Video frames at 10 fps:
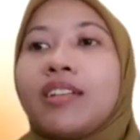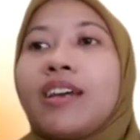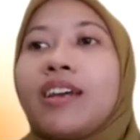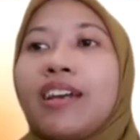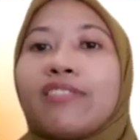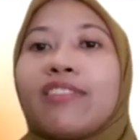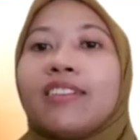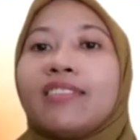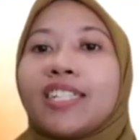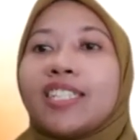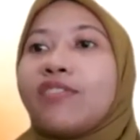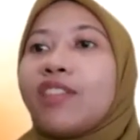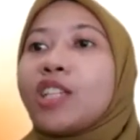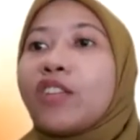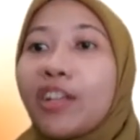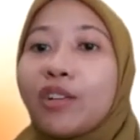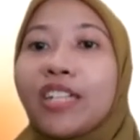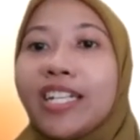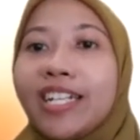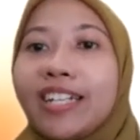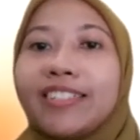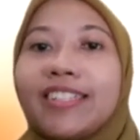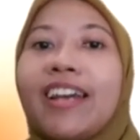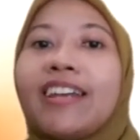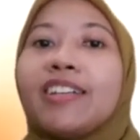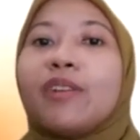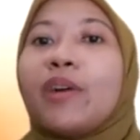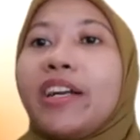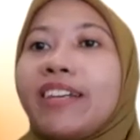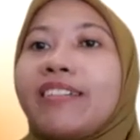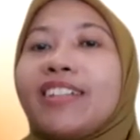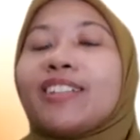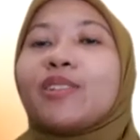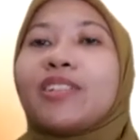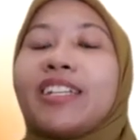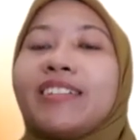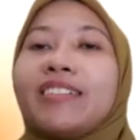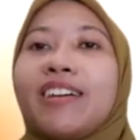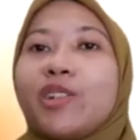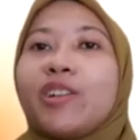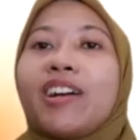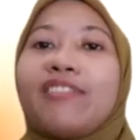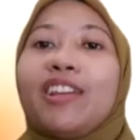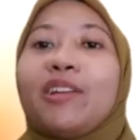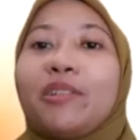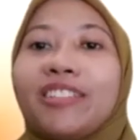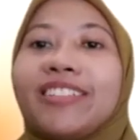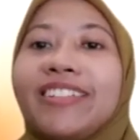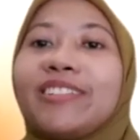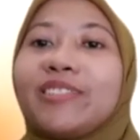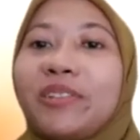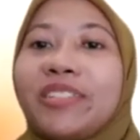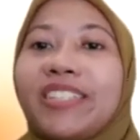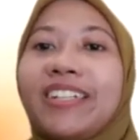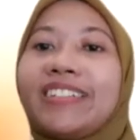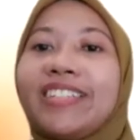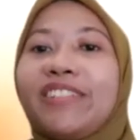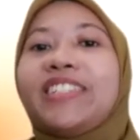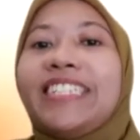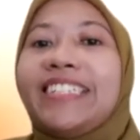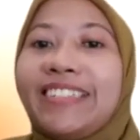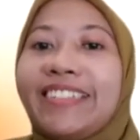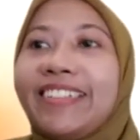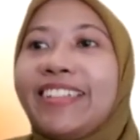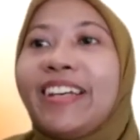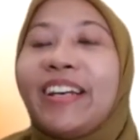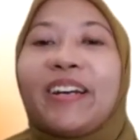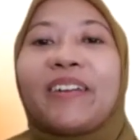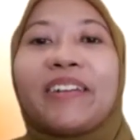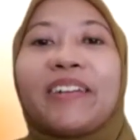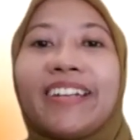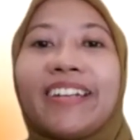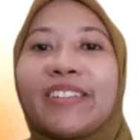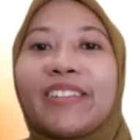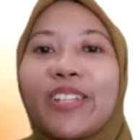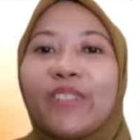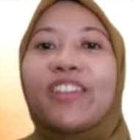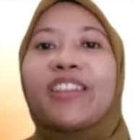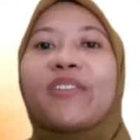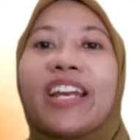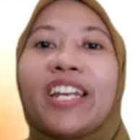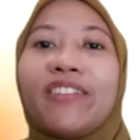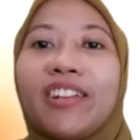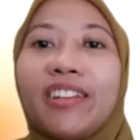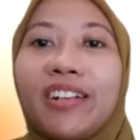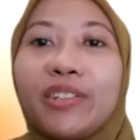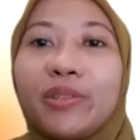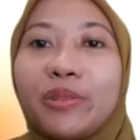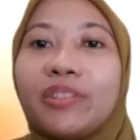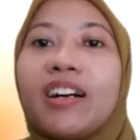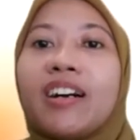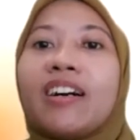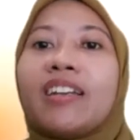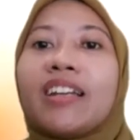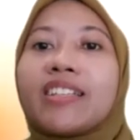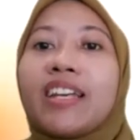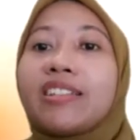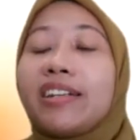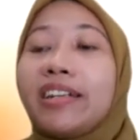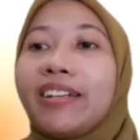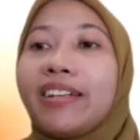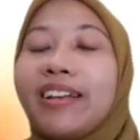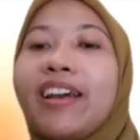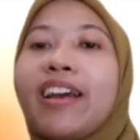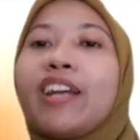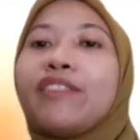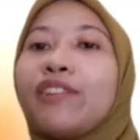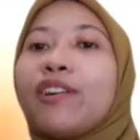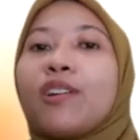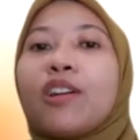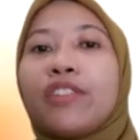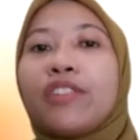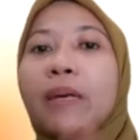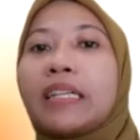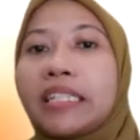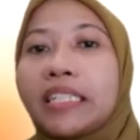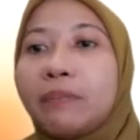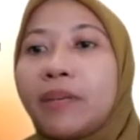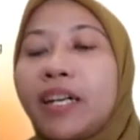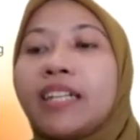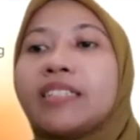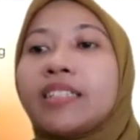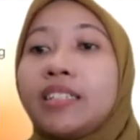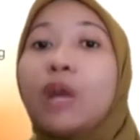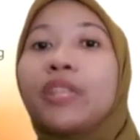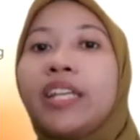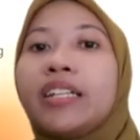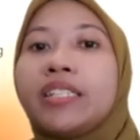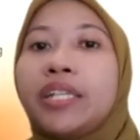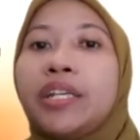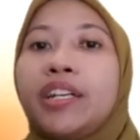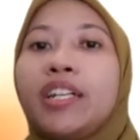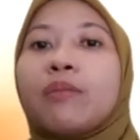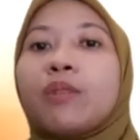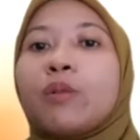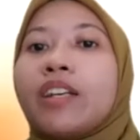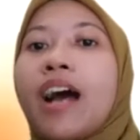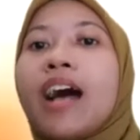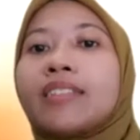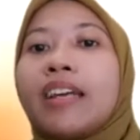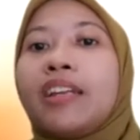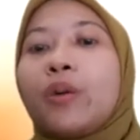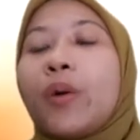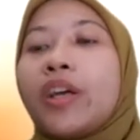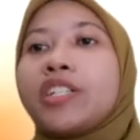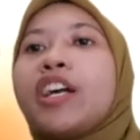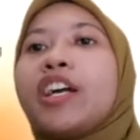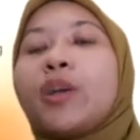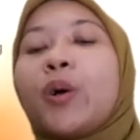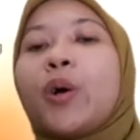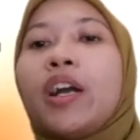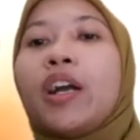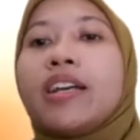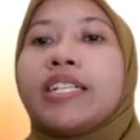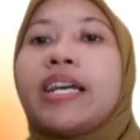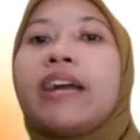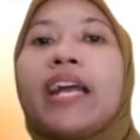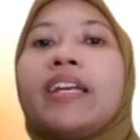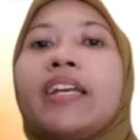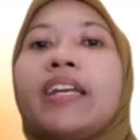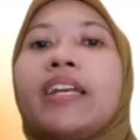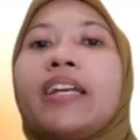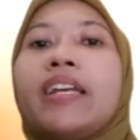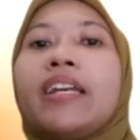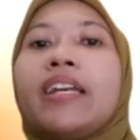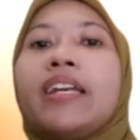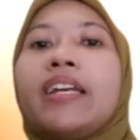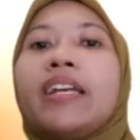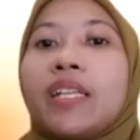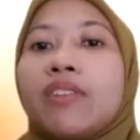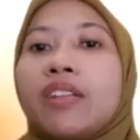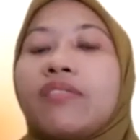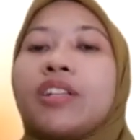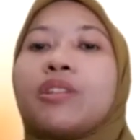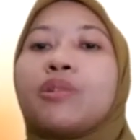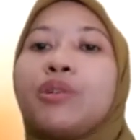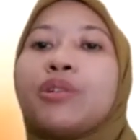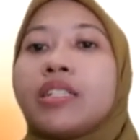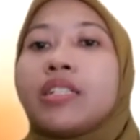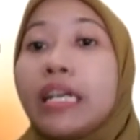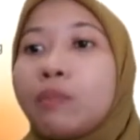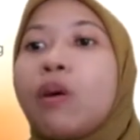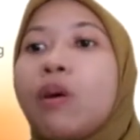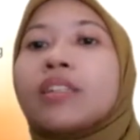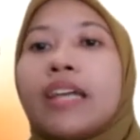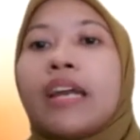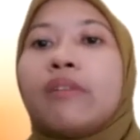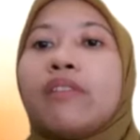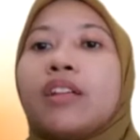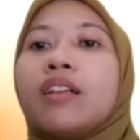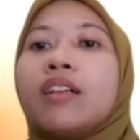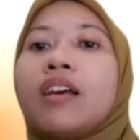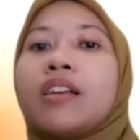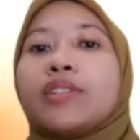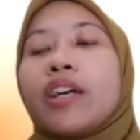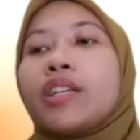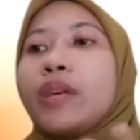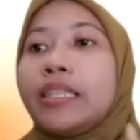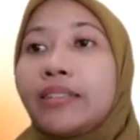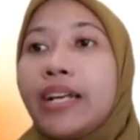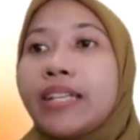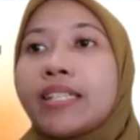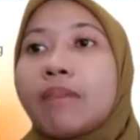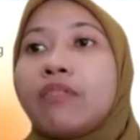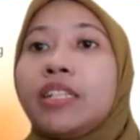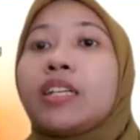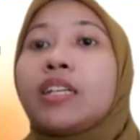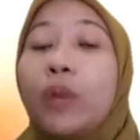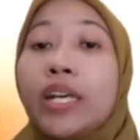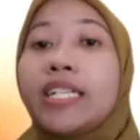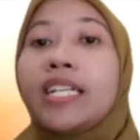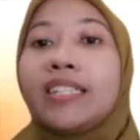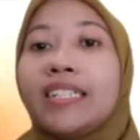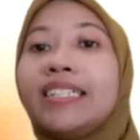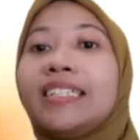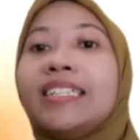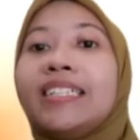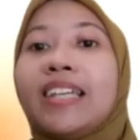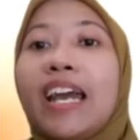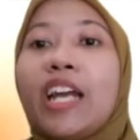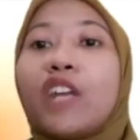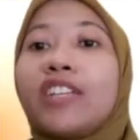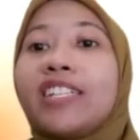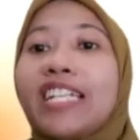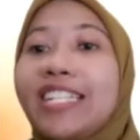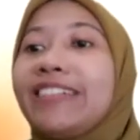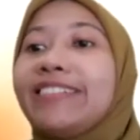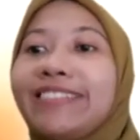Irfan received a lot of recognitions and awarded, including Ashoka Fellows in 2017. All right, so without any further ado, let's get started. And for all of the participants, the audience here, who want to ask any question or share any thoughts, please feel free to use the chat box and we will try to address some of the question in the end of the session.